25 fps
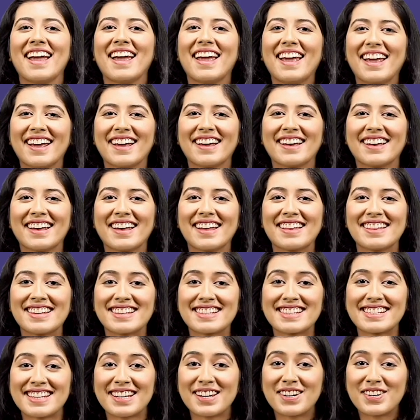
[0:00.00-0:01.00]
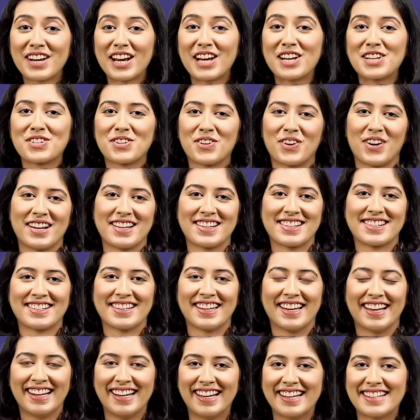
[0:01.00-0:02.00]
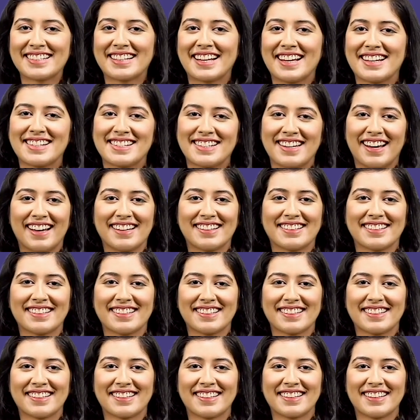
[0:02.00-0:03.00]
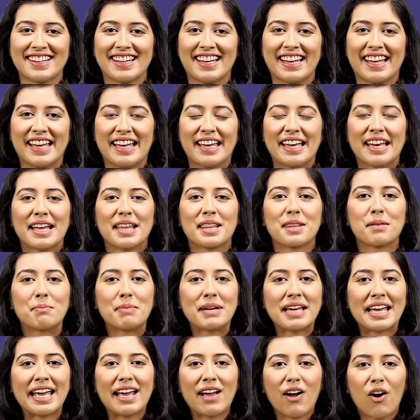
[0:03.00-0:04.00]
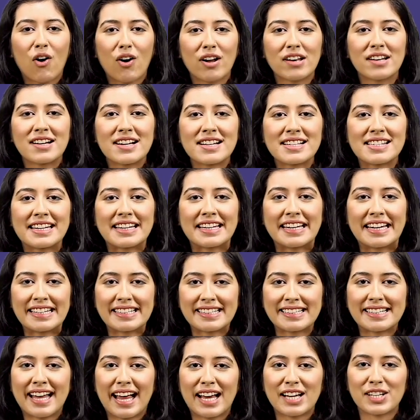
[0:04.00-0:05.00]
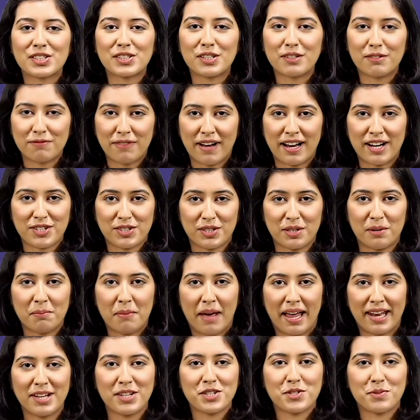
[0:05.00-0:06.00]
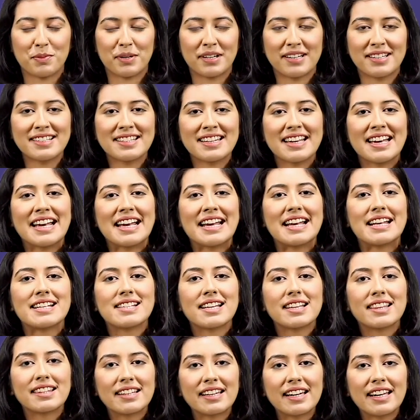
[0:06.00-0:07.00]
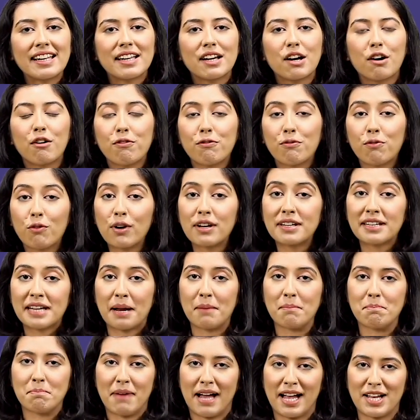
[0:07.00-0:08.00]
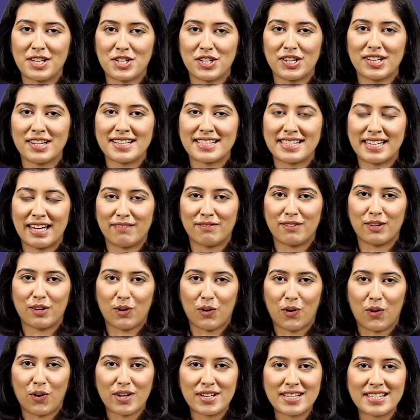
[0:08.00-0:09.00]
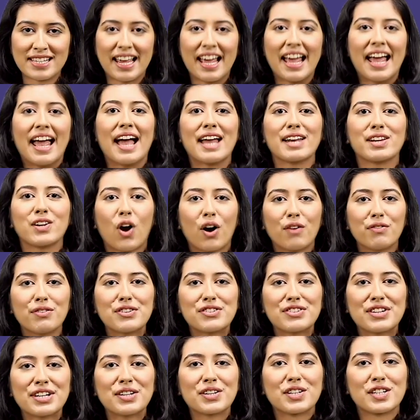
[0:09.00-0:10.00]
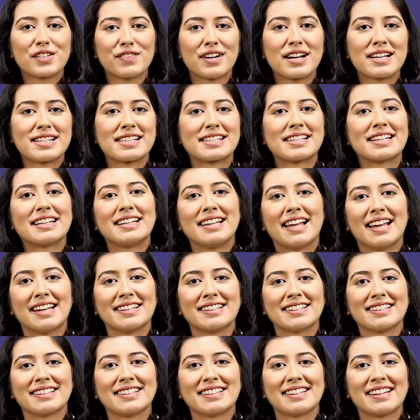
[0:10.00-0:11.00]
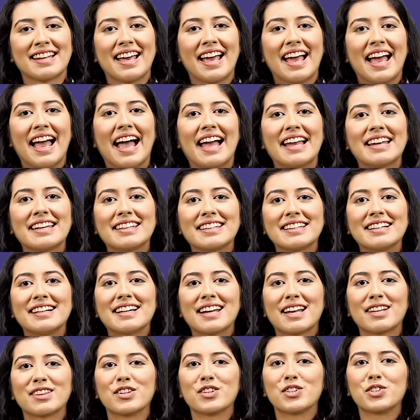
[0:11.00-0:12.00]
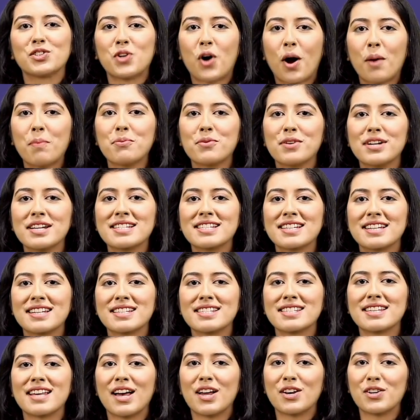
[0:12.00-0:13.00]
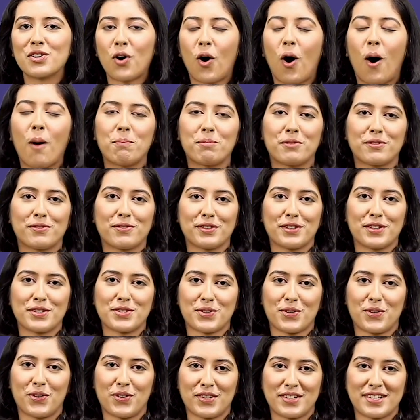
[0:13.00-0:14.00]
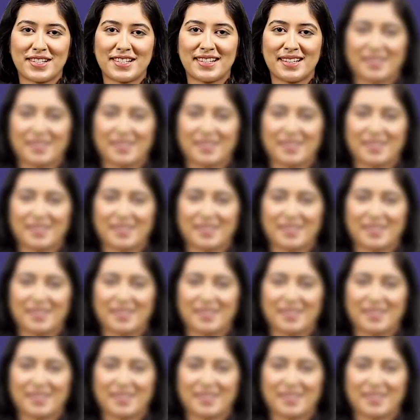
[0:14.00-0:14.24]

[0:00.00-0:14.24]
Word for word: Hey, this is a great choice. Let's get started. The BA Honours in International Fashion Management is a three-year full-time bachelor's level course at Coventry University, London. And here are the top reasons to opt for this course.